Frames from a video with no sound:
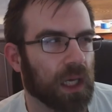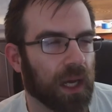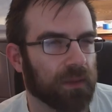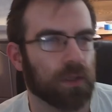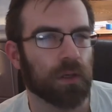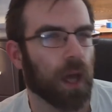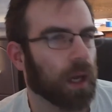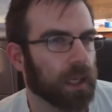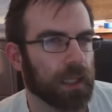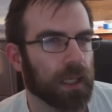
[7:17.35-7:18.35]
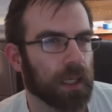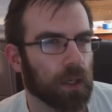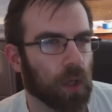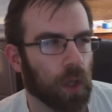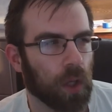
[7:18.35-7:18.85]
either you're not going to get it
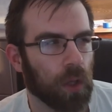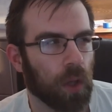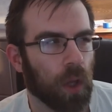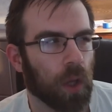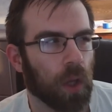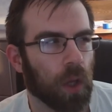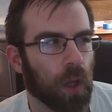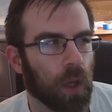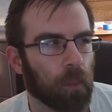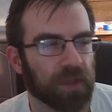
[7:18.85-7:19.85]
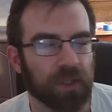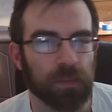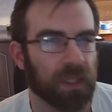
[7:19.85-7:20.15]
at all, but there's